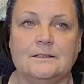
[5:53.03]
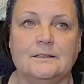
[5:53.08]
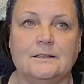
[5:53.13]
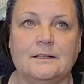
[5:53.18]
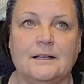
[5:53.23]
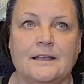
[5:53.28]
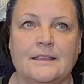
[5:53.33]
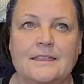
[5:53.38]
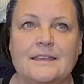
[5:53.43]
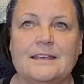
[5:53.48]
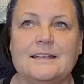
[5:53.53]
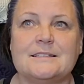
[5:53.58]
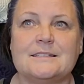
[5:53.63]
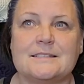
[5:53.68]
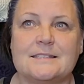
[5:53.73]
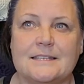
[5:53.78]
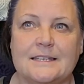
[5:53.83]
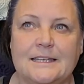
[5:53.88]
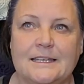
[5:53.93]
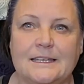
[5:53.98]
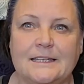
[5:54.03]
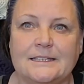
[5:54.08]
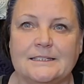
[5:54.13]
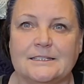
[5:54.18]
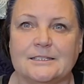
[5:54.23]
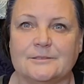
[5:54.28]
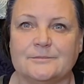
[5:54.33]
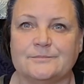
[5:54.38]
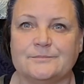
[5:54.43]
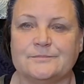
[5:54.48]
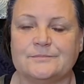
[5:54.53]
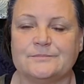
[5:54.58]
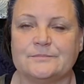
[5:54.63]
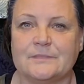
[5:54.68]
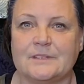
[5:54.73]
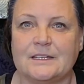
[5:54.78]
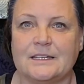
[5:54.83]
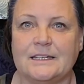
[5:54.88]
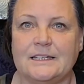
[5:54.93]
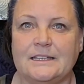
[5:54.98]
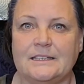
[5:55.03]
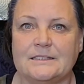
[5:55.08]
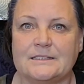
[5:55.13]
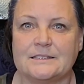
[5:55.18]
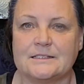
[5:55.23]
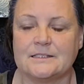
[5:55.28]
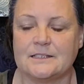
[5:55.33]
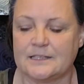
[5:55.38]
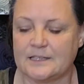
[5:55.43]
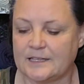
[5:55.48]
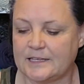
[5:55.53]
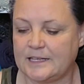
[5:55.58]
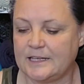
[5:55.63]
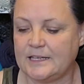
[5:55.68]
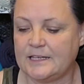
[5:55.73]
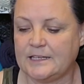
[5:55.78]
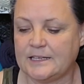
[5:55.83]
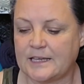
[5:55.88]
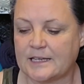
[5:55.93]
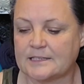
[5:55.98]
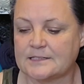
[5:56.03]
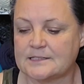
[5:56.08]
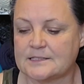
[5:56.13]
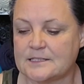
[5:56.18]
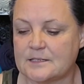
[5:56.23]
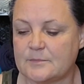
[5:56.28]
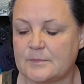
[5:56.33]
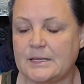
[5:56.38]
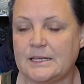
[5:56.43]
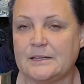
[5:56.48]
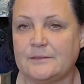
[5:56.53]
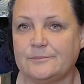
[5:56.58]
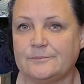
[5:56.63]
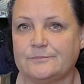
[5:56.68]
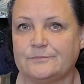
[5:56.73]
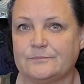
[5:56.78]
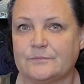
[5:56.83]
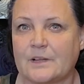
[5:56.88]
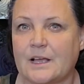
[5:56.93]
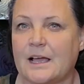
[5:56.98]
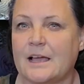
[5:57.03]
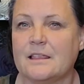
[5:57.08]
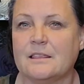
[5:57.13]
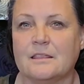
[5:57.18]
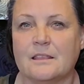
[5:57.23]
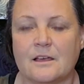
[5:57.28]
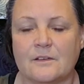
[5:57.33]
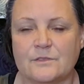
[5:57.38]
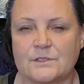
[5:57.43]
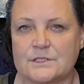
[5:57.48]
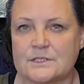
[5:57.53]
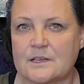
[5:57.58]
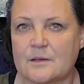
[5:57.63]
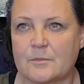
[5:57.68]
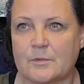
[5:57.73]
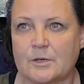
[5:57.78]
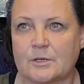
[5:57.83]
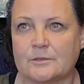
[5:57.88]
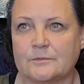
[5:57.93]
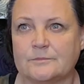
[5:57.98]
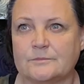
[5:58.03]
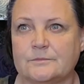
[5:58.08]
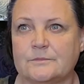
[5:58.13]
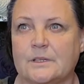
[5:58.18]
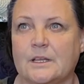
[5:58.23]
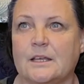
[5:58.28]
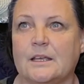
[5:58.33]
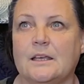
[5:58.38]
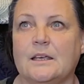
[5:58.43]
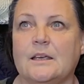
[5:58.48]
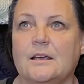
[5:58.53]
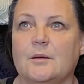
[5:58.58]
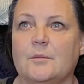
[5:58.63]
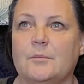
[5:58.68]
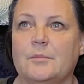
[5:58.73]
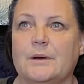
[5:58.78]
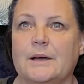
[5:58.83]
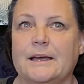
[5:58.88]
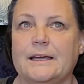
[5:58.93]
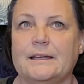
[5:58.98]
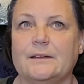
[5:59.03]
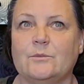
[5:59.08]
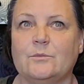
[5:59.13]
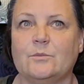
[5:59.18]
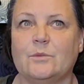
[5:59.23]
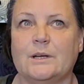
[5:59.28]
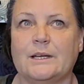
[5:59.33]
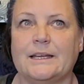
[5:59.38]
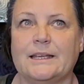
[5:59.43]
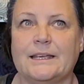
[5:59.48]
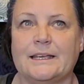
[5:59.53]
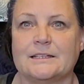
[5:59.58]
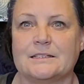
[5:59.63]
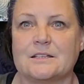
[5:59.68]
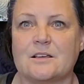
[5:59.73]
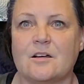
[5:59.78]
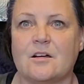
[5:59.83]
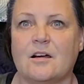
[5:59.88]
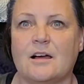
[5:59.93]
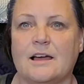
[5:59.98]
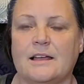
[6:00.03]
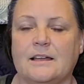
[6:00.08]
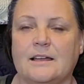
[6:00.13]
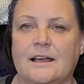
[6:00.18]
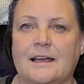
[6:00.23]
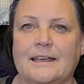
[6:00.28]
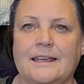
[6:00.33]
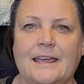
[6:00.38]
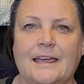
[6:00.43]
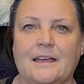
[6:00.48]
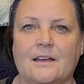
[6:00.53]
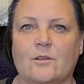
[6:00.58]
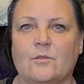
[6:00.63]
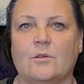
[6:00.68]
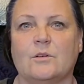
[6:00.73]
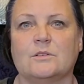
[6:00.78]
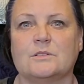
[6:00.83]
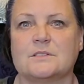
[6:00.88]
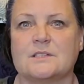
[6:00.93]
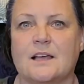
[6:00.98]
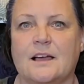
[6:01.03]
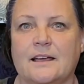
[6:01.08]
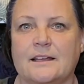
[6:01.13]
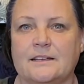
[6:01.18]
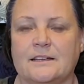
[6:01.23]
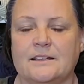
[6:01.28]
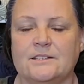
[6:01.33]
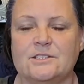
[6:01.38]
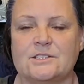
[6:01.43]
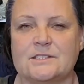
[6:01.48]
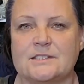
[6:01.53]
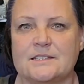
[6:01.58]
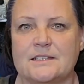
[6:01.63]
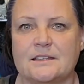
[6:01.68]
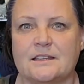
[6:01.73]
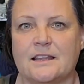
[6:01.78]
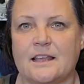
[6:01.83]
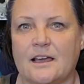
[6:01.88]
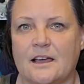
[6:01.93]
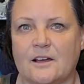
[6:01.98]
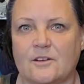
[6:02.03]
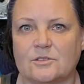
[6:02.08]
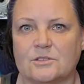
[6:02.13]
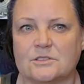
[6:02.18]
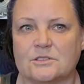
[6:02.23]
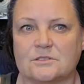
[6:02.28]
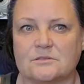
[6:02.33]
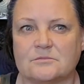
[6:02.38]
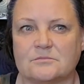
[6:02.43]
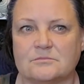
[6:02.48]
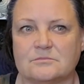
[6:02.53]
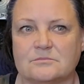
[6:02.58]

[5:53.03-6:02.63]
I think it's the heat. The heat, the heat gets to me. I love summer, but when it gets hot, I can't go outside. I just sit in the house